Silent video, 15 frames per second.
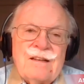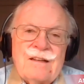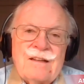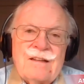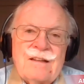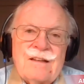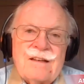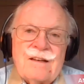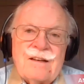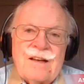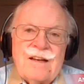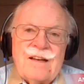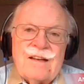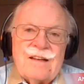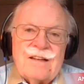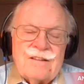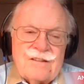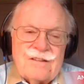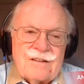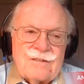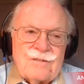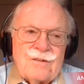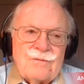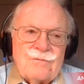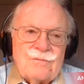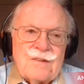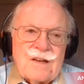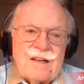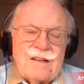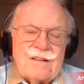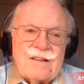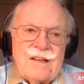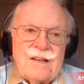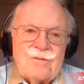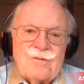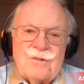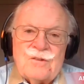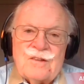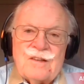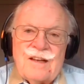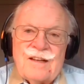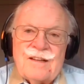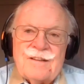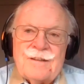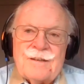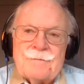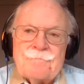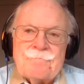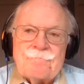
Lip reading: and at the cathedral, and